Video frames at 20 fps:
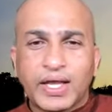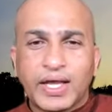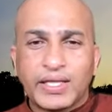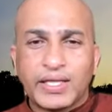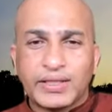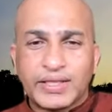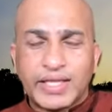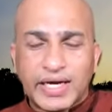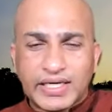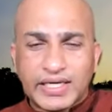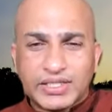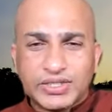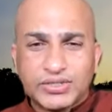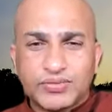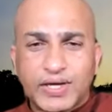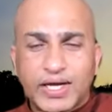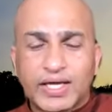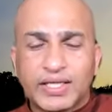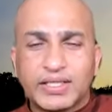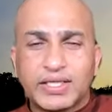and that is
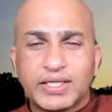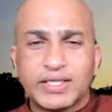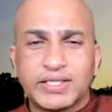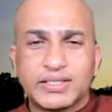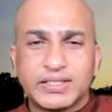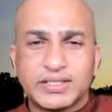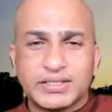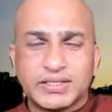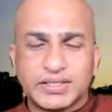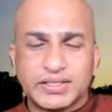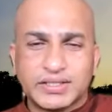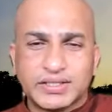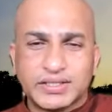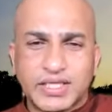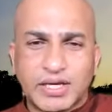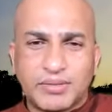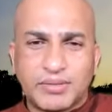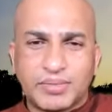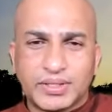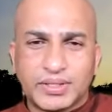where the resistance
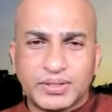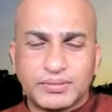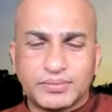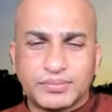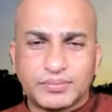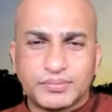happens.